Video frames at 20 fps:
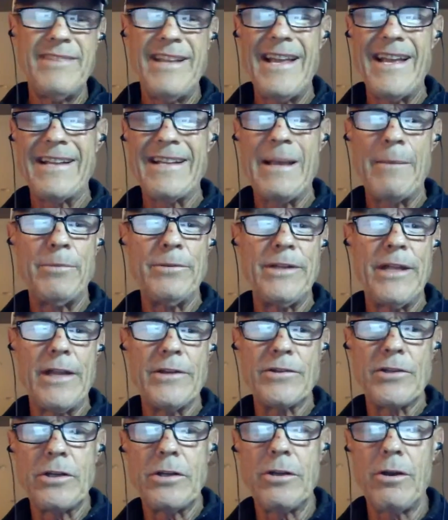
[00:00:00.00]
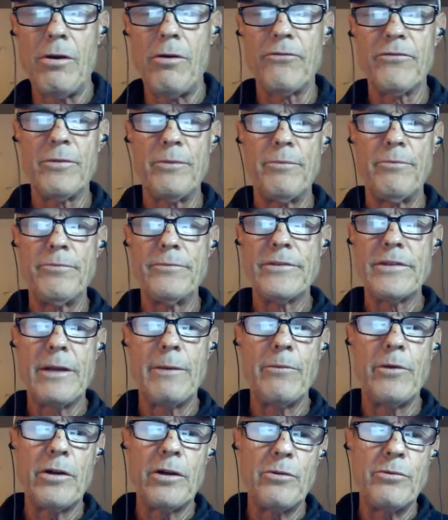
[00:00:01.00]
a couple of days ago from
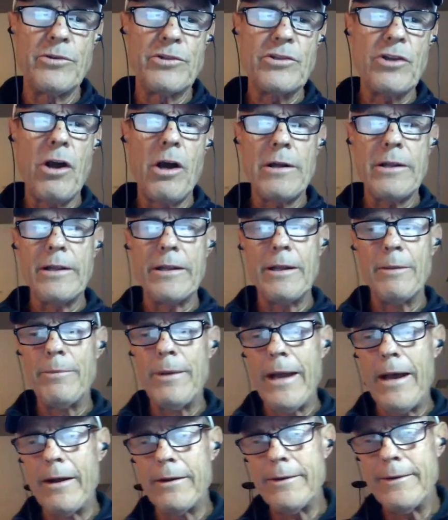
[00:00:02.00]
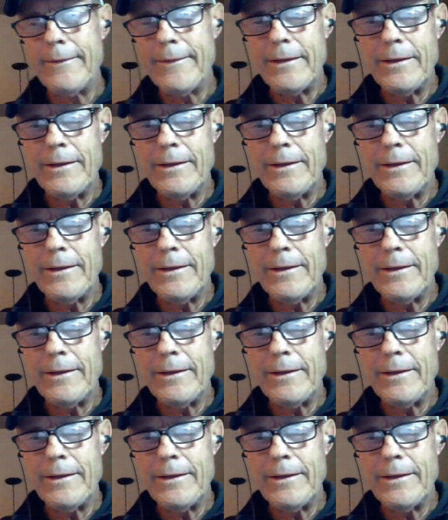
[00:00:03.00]
someone who was talking about,